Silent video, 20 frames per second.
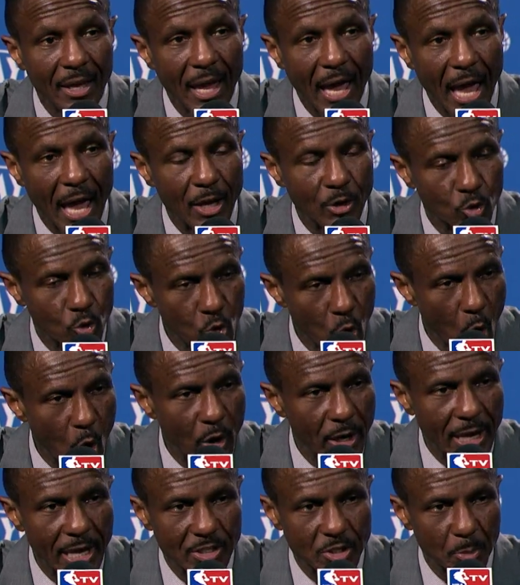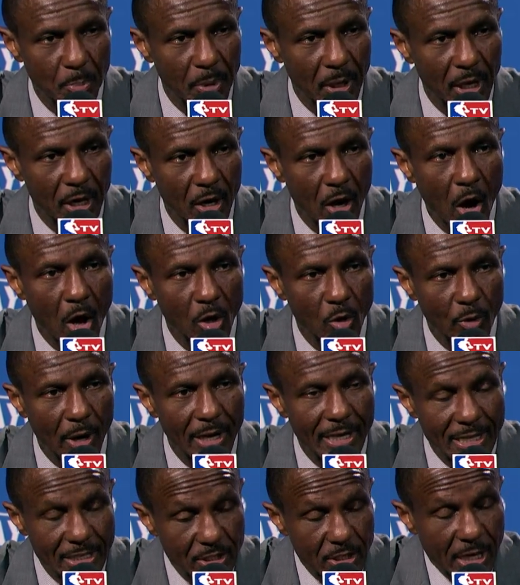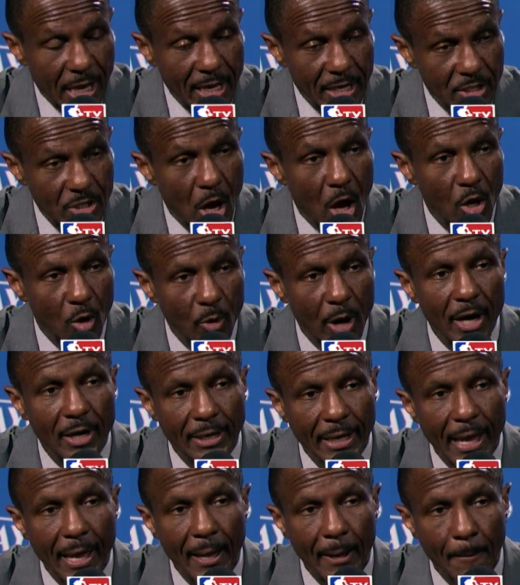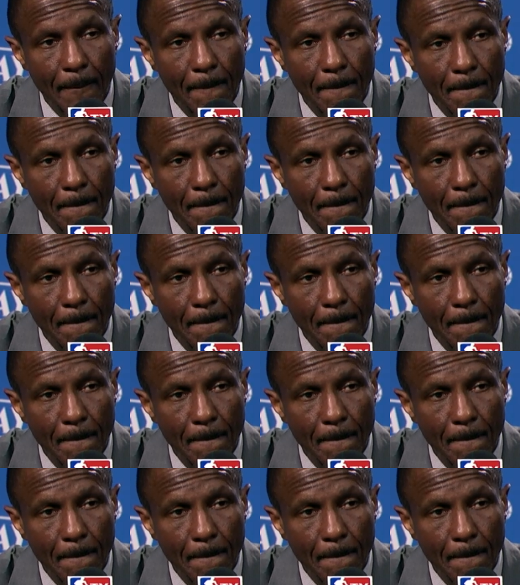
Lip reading: and growing as a player all around his all-around game.